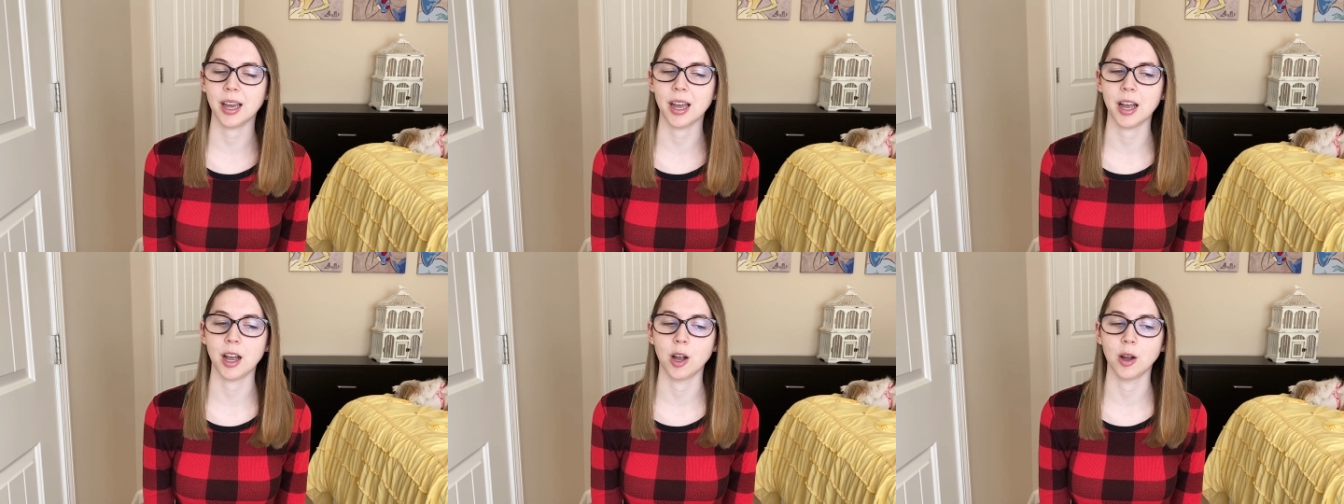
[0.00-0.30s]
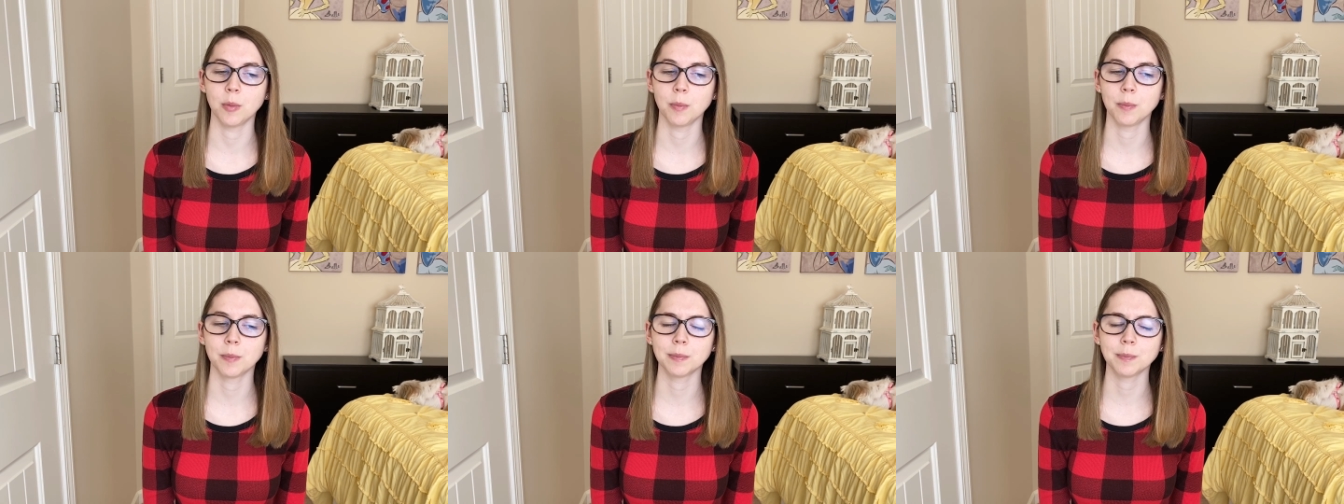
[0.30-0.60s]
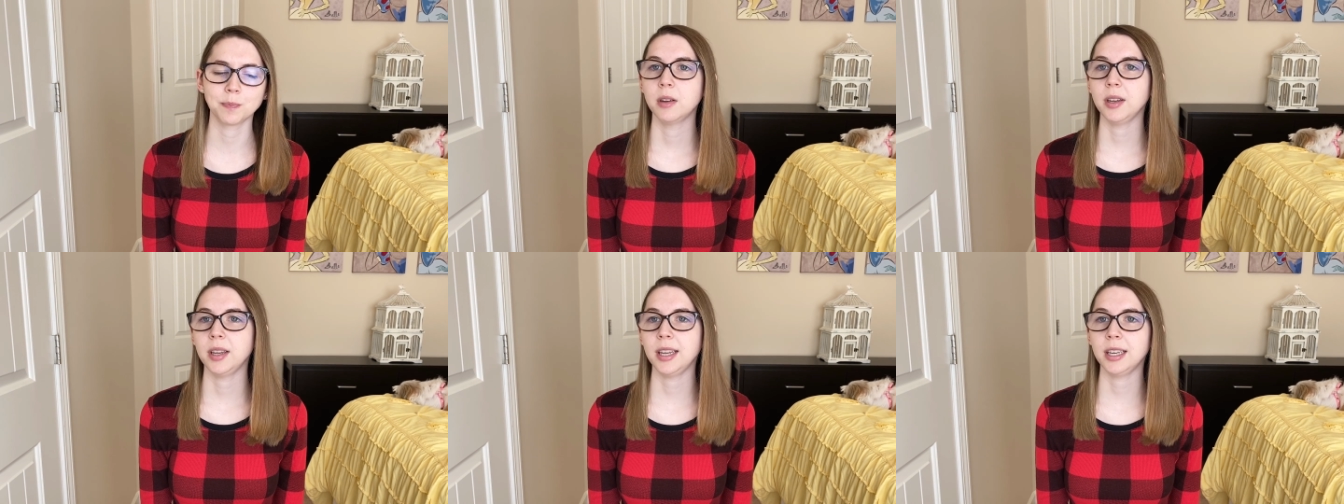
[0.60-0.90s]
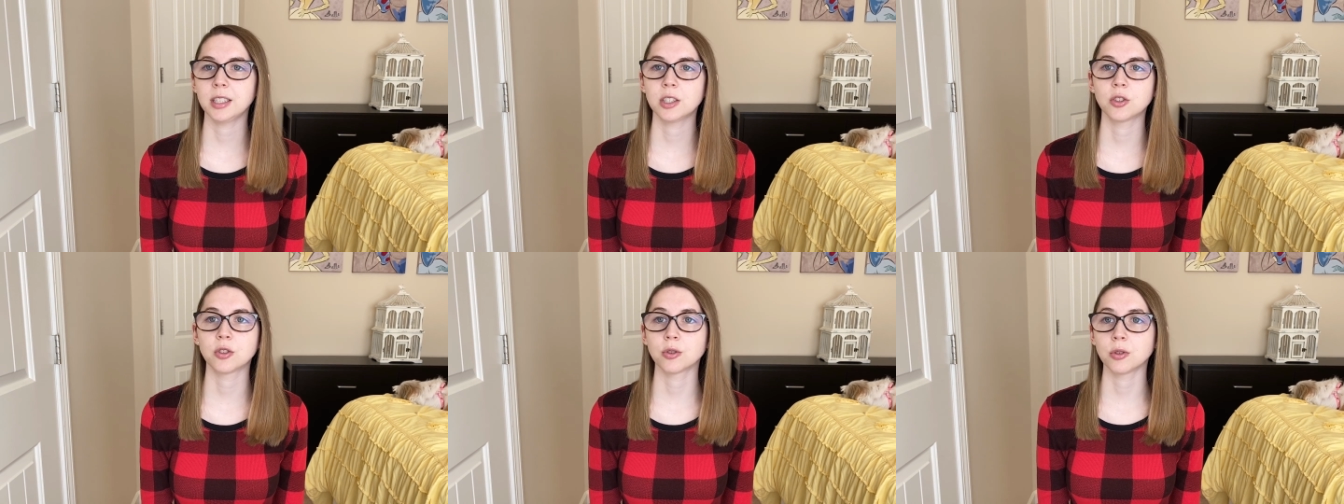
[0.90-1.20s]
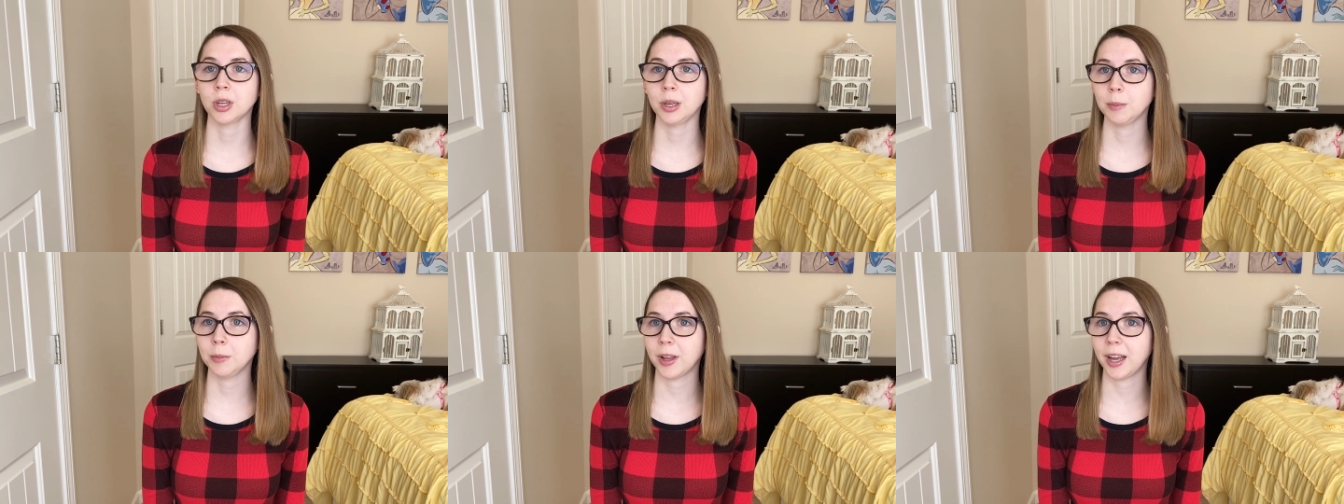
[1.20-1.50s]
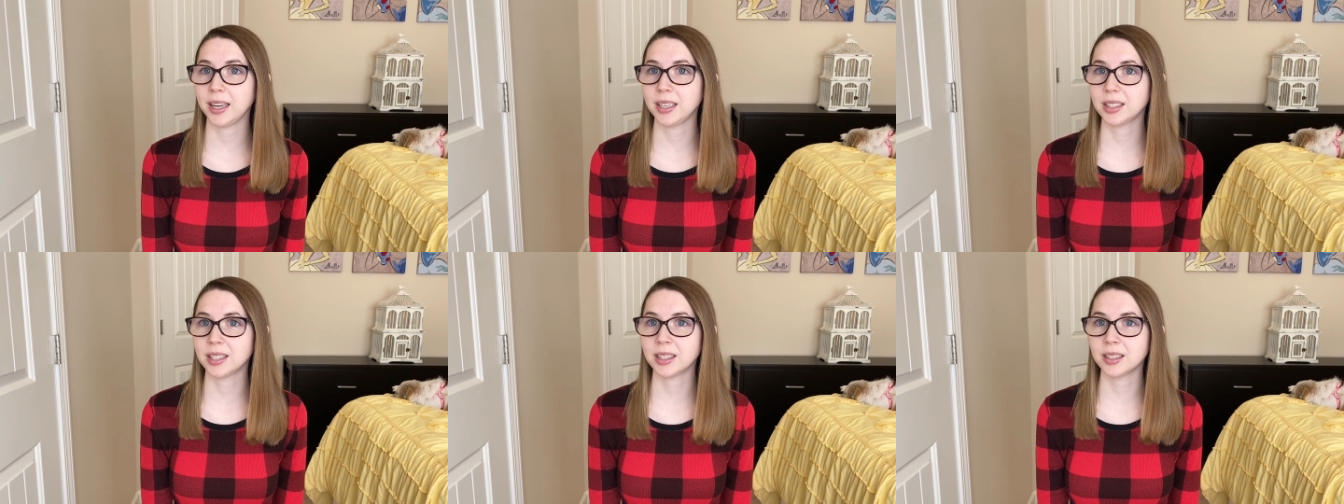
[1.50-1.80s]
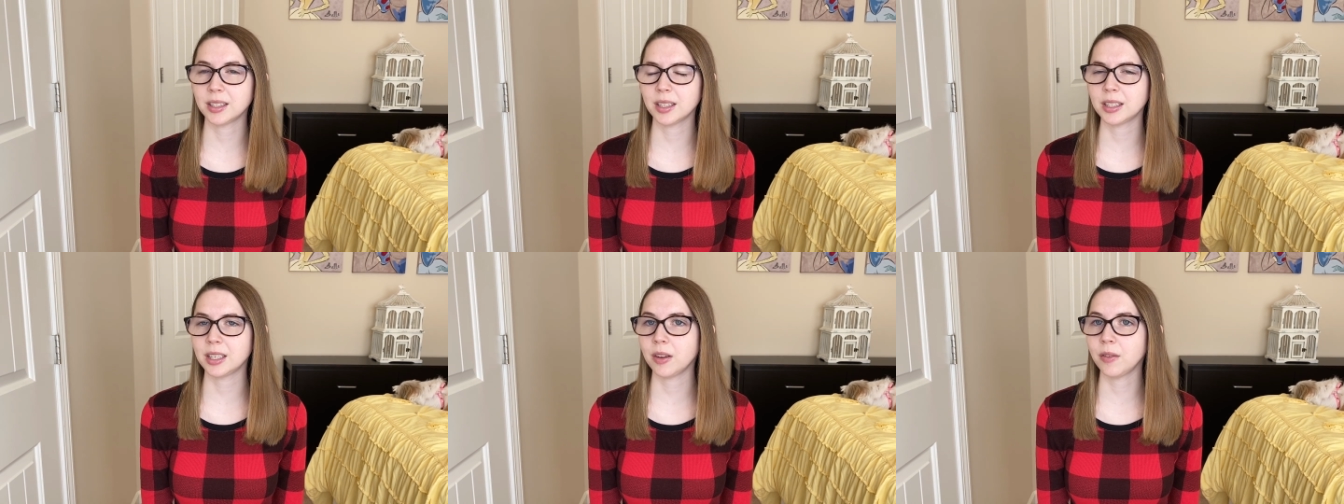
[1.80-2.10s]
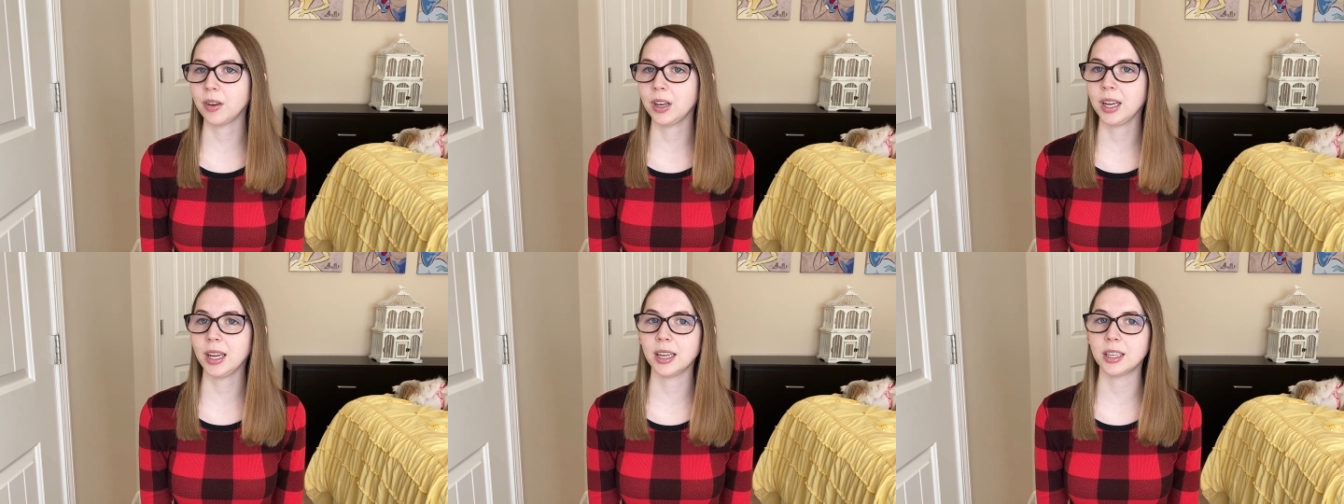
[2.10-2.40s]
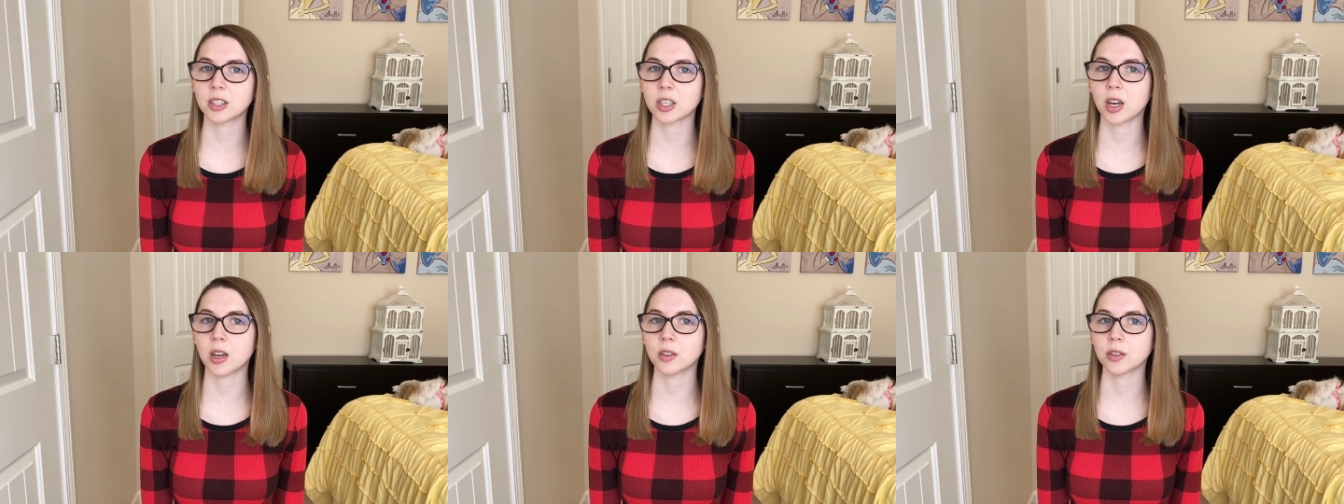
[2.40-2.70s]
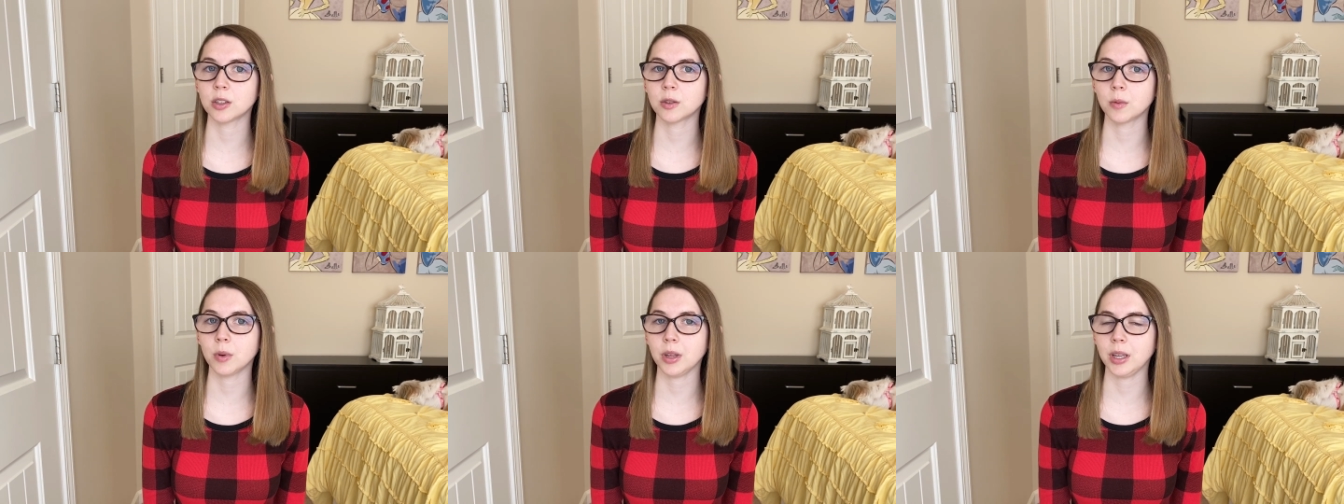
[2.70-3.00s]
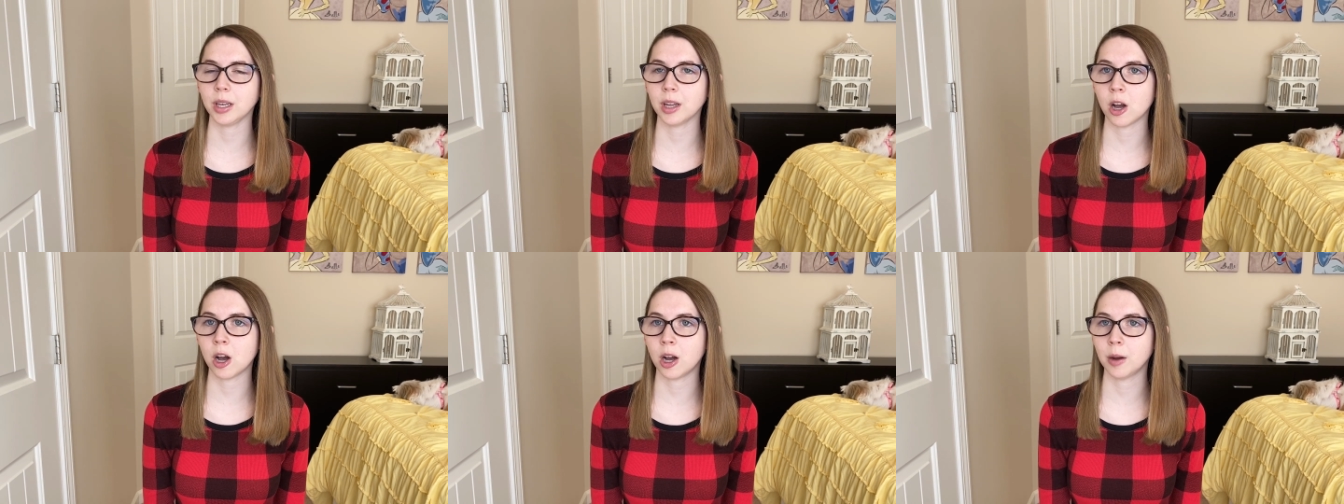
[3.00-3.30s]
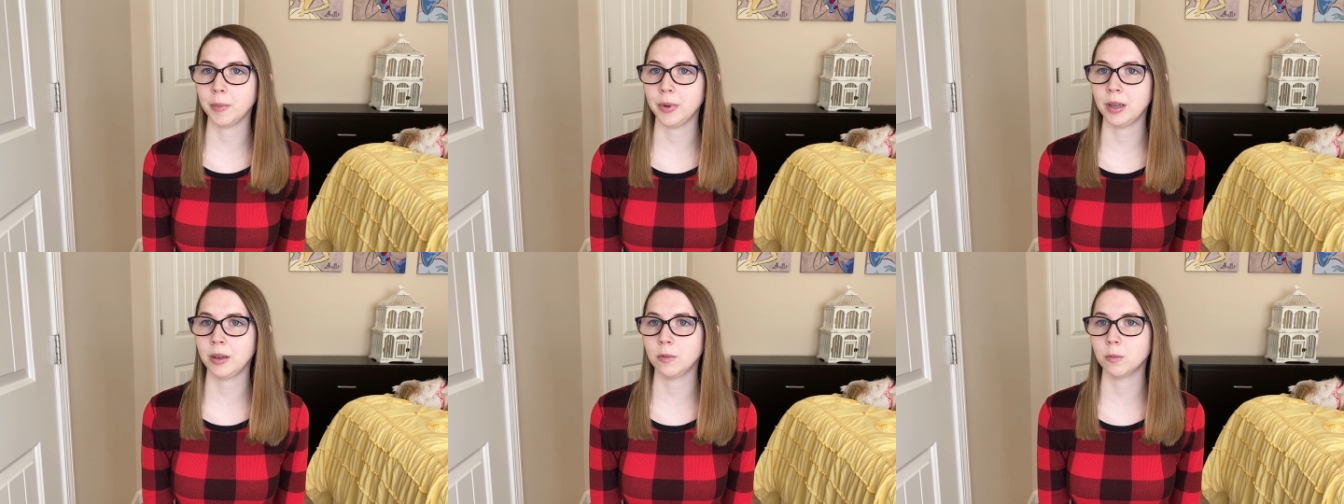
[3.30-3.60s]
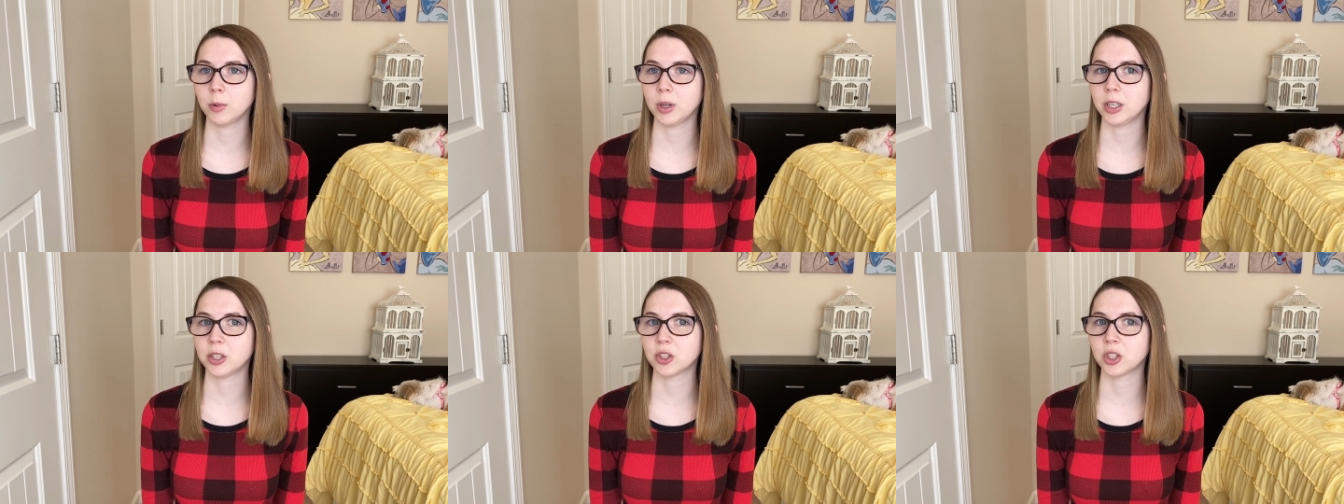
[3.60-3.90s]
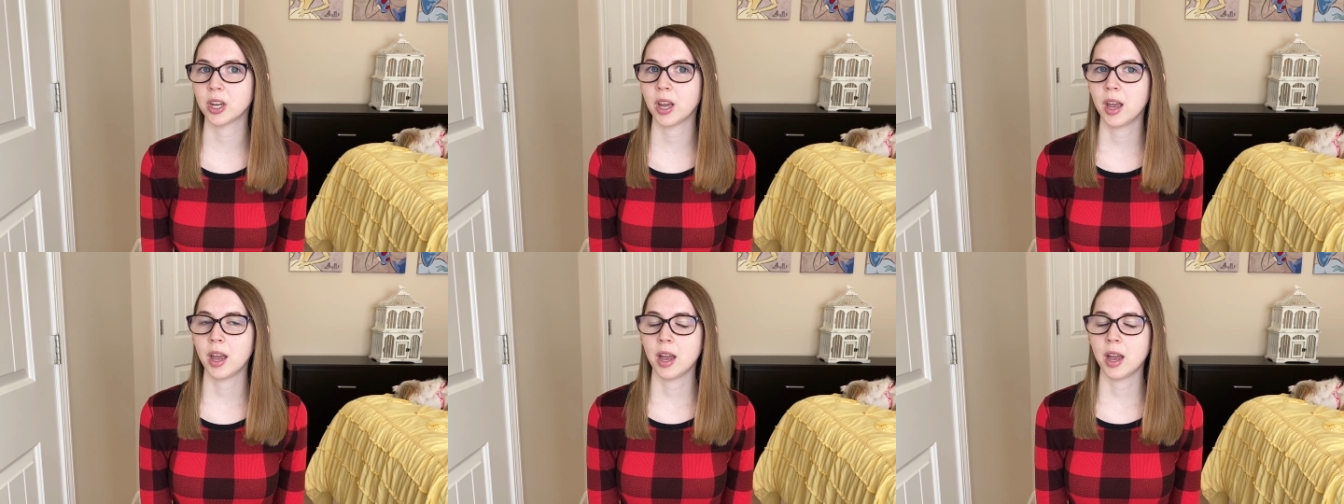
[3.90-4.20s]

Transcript: Um, extreme light sensitivity is also really common, which